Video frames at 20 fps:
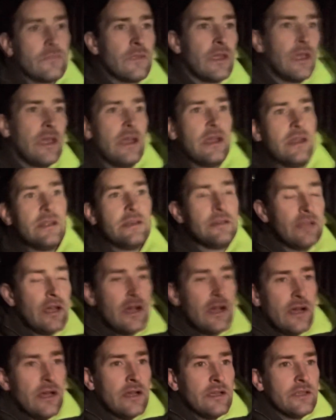And,
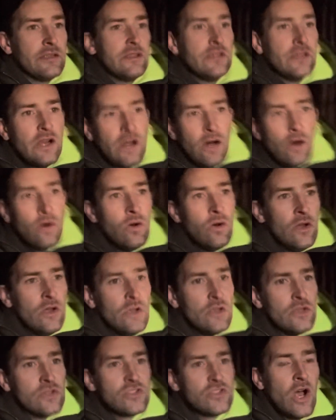uh, you know,
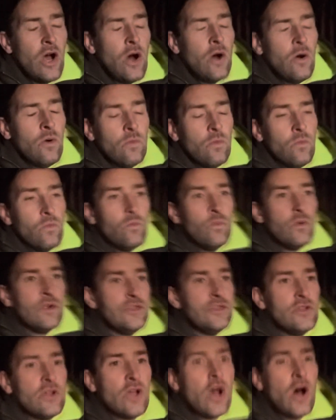so
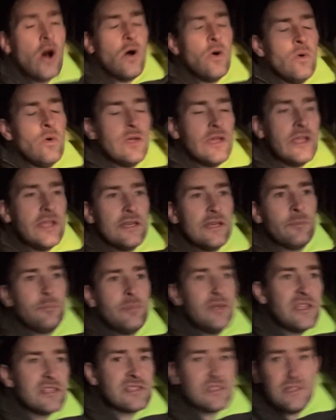when you go into
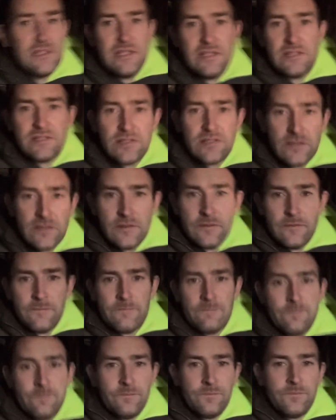business
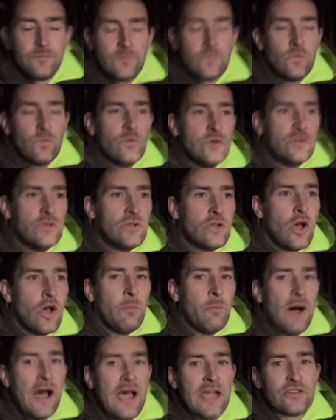and you go
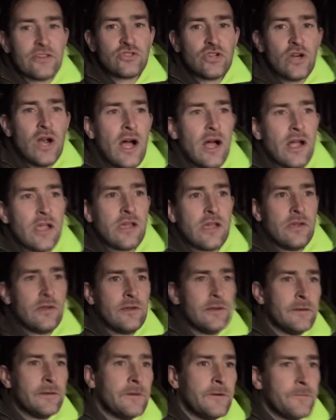buy a truck,
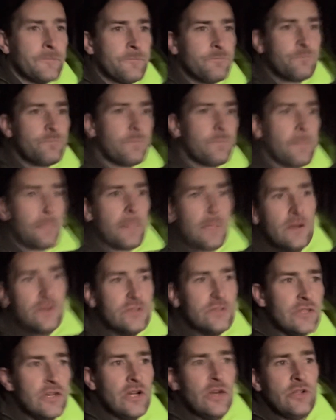
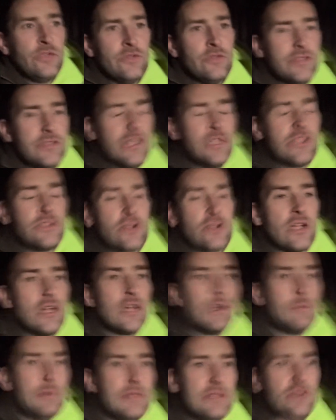you know, you think you're
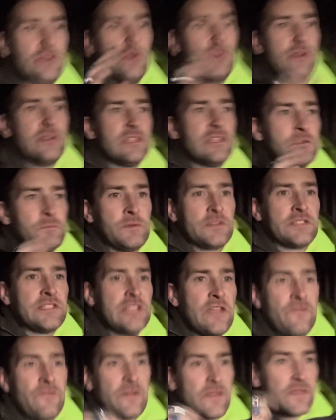going to be doing this
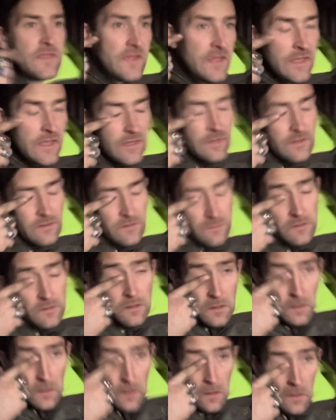specific thing.
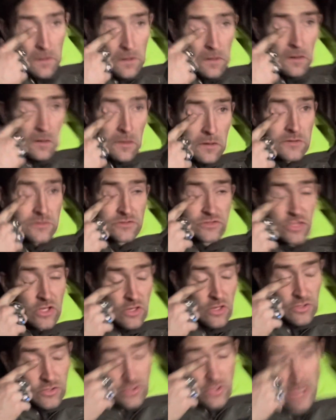So
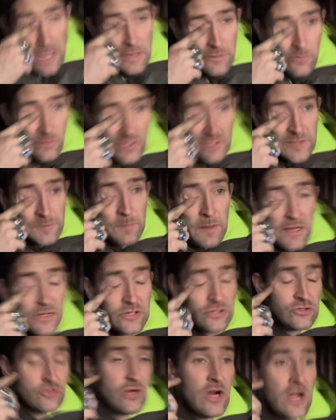you kind of want to spec
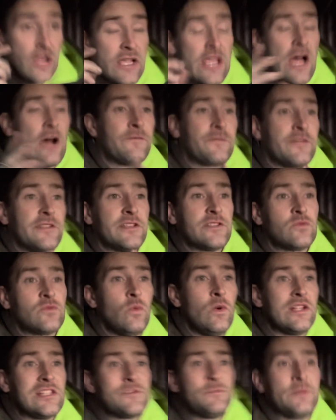your truck out for this
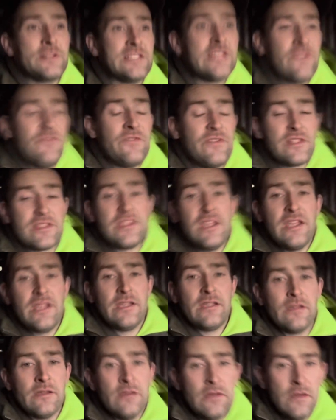one specific thing.